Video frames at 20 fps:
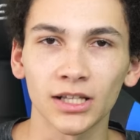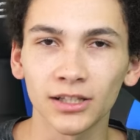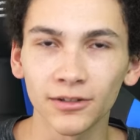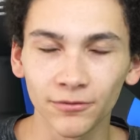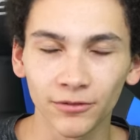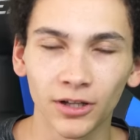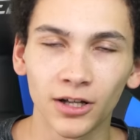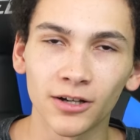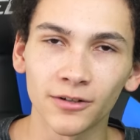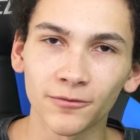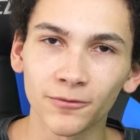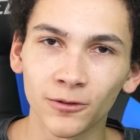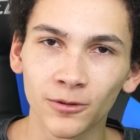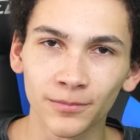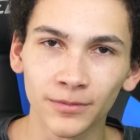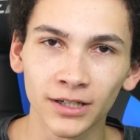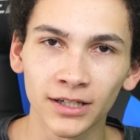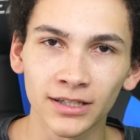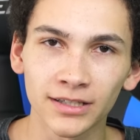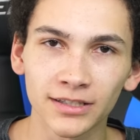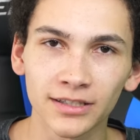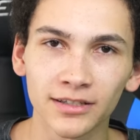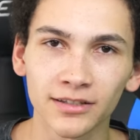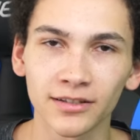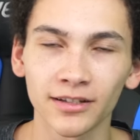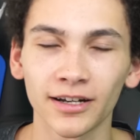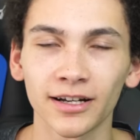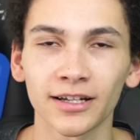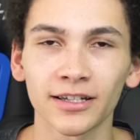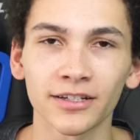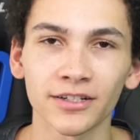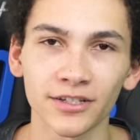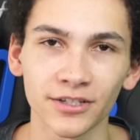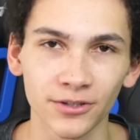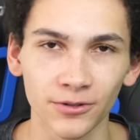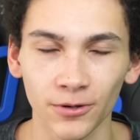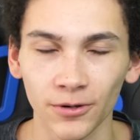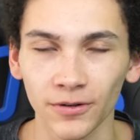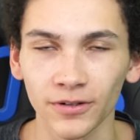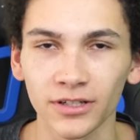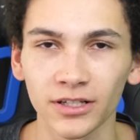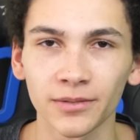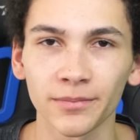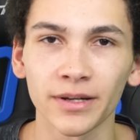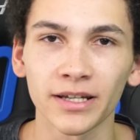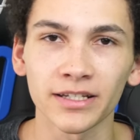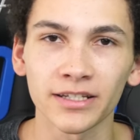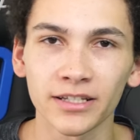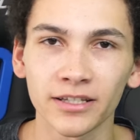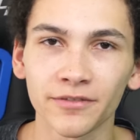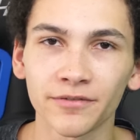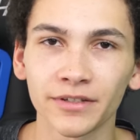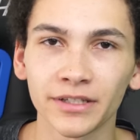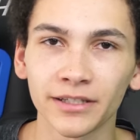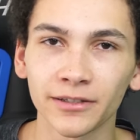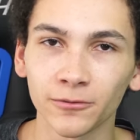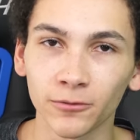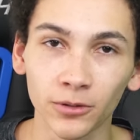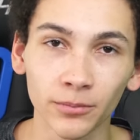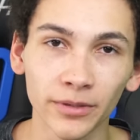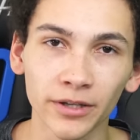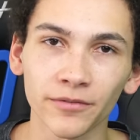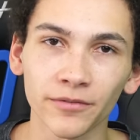I love long form content that I can just throw onto my TV or